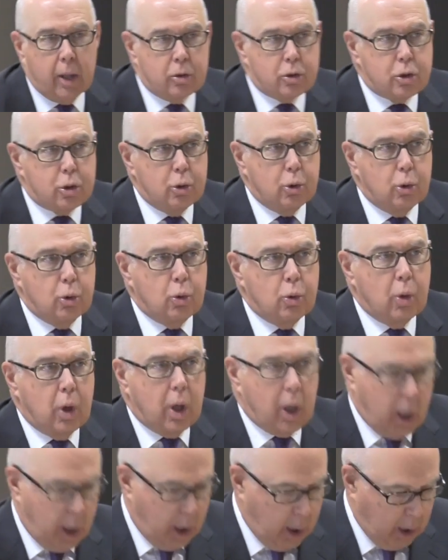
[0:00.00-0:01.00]
to
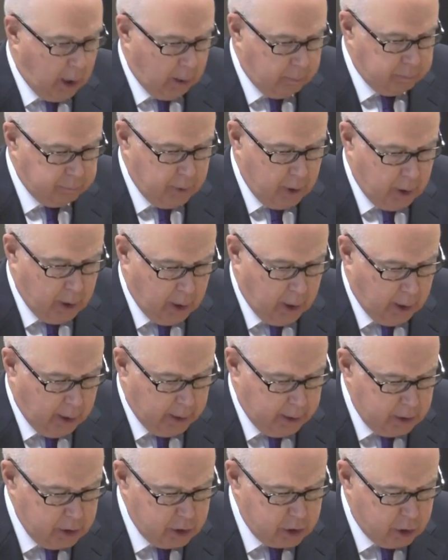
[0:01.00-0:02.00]

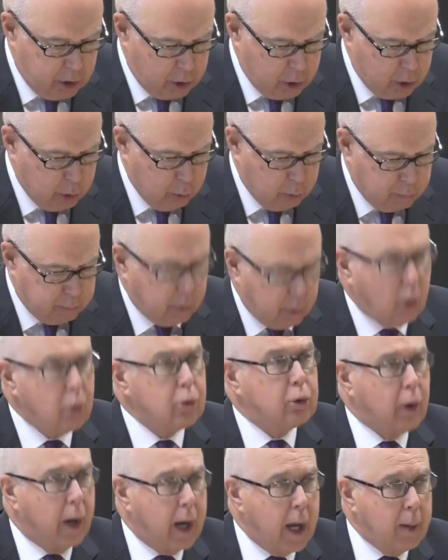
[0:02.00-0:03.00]
institute
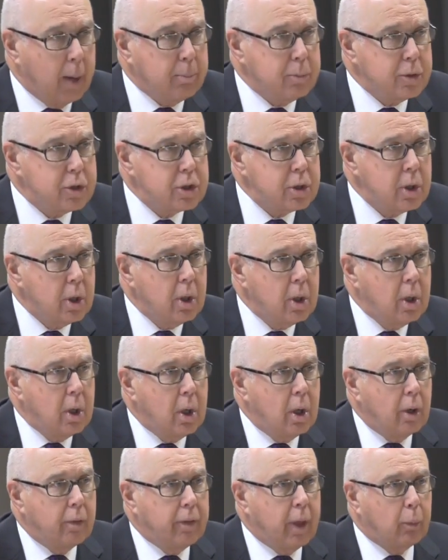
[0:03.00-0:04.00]
programs
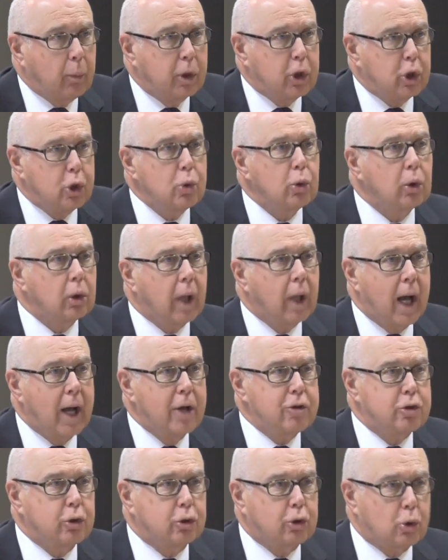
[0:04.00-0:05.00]
that would
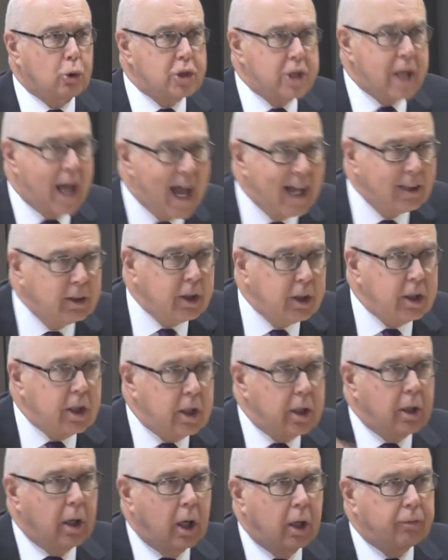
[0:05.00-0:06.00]
utilize the
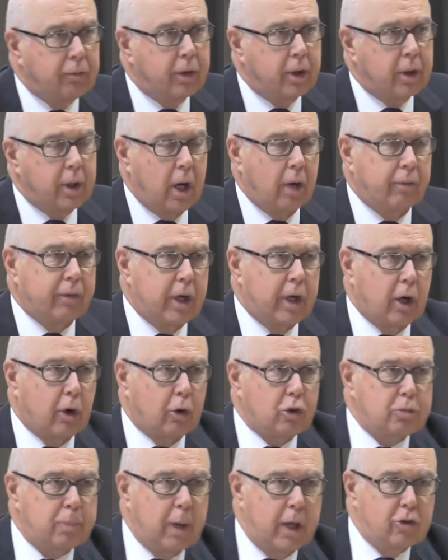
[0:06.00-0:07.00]
totality of the
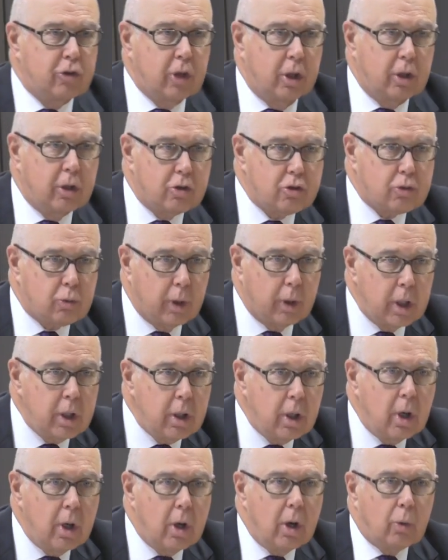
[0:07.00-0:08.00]
aerospace industry,
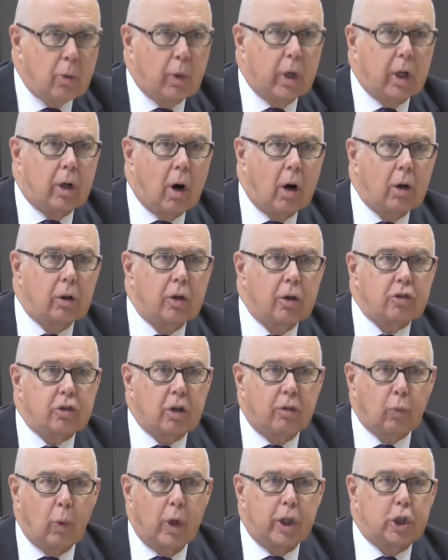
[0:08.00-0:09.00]
regardless
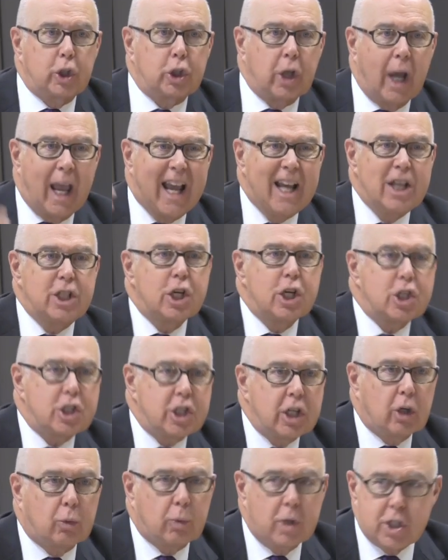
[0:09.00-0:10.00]
of which
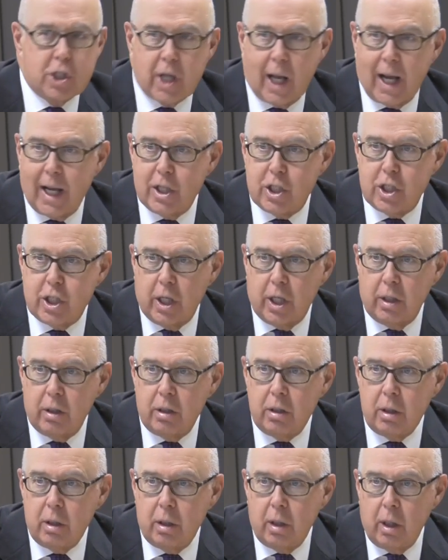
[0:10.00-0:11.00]
agency it resides
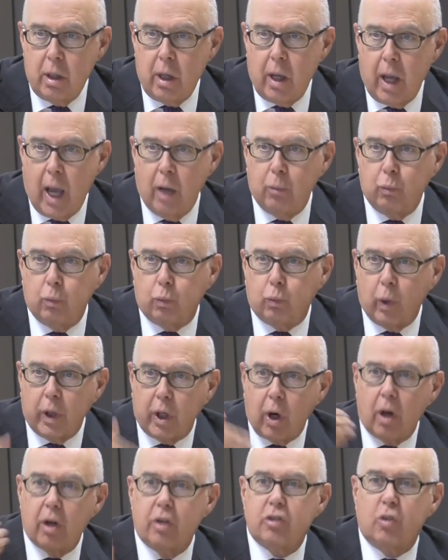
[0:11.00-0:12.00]
in, and
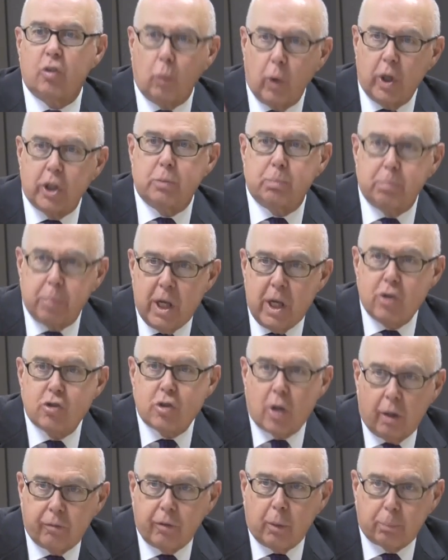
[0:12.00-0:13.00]
regardless of which piece
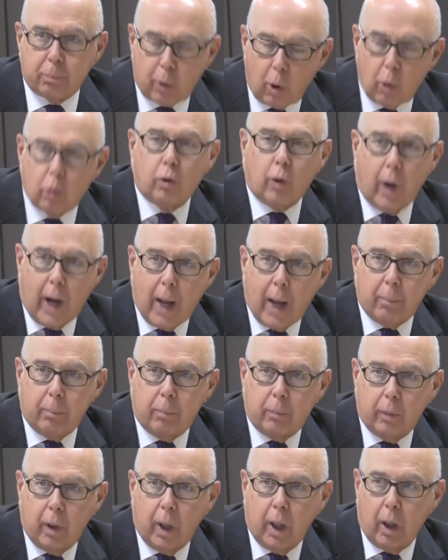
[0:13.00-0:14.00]
of the program
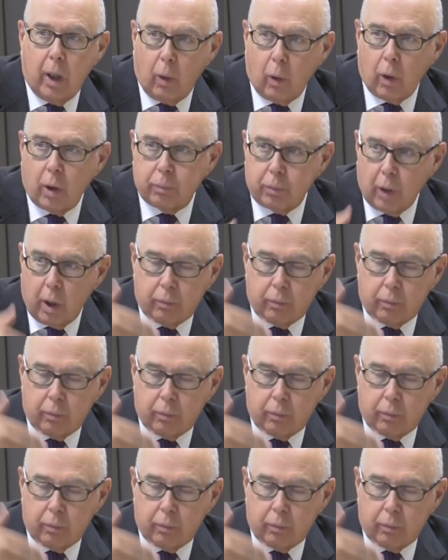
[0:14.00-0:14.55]
or